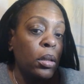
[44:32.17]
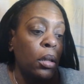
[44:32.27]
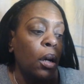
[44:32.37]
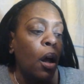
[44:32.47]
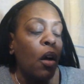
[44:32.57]

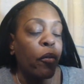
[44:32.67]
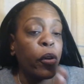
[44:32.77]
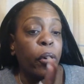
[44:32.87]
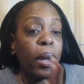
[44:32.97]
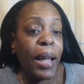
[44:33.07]
for your
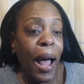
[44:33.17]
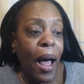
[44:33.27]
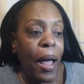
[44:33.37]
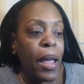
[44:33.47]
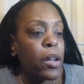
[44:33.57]
guy you
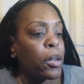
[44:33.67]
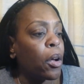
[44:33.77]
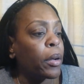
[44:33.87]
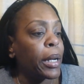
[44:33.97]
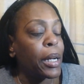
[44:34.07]
know get him
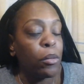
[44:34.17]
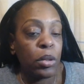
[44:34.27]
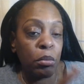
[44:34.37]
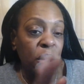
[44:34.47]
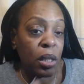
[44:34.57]
some
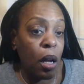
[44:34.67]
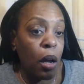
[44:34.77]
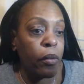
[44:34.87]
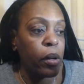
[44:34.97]
stuff you know